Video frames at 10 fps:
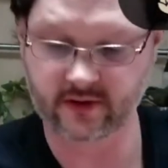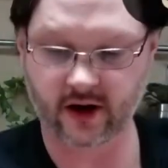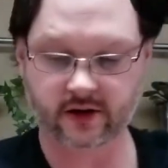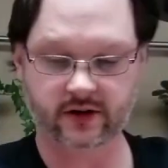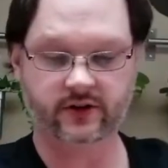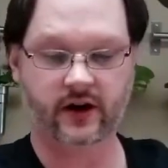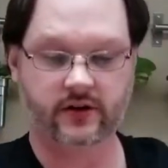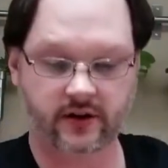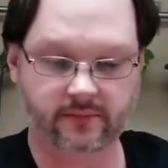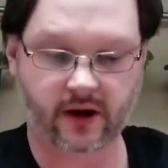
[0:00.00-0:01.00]
ugly
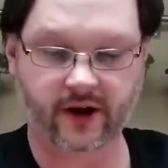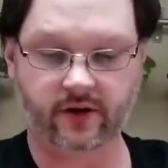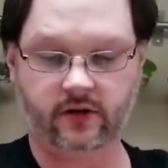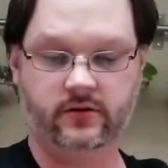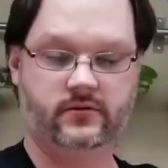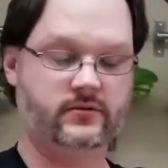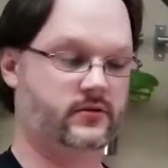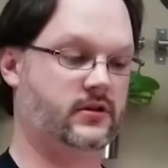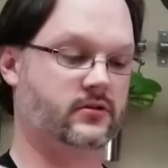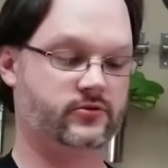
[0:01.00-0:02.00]
duckling bottle.
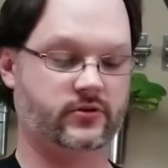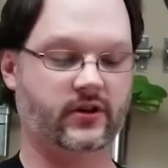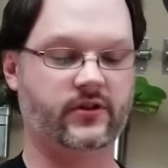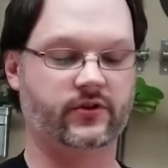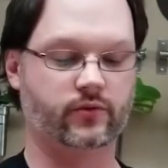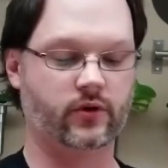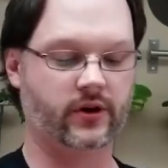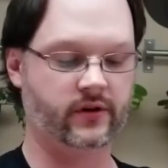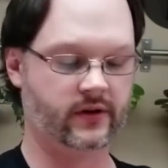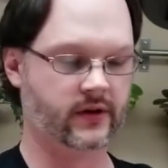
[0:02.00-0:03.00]
I'll drink this
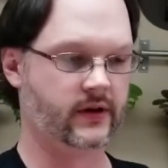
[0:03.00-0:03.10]
one.